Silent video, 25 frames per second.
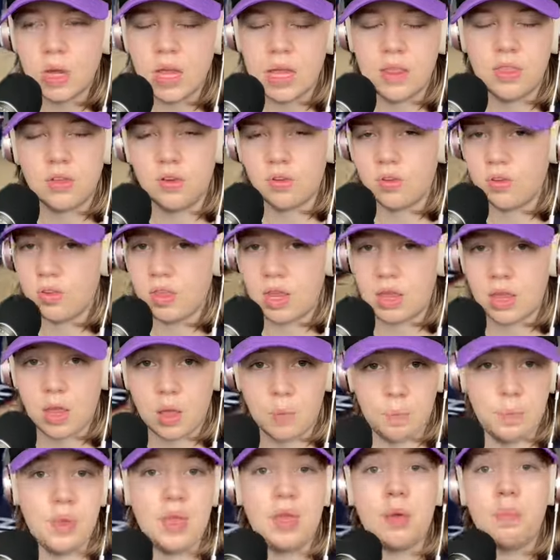and there was like a
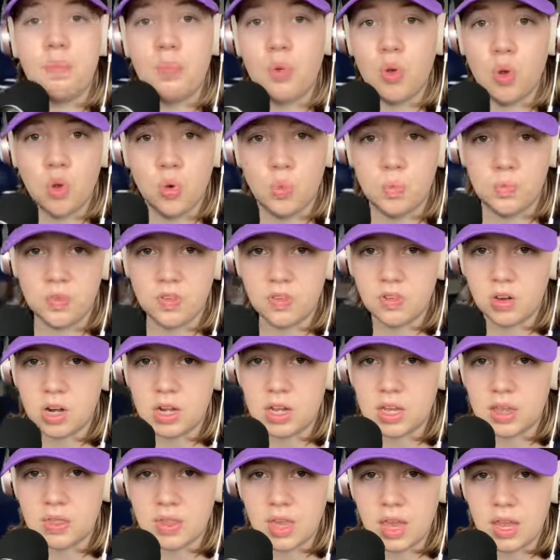big boom
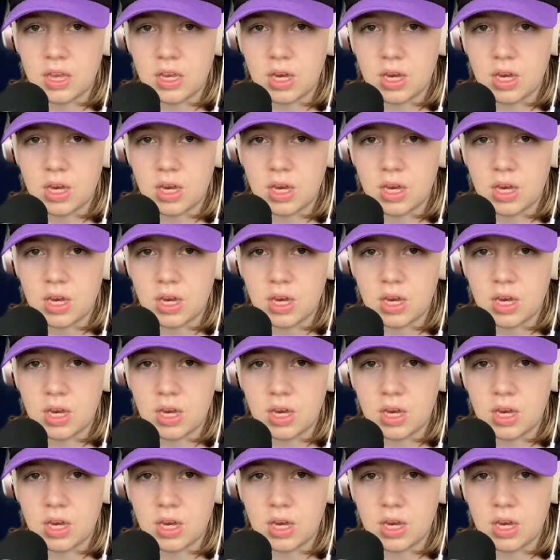starting in that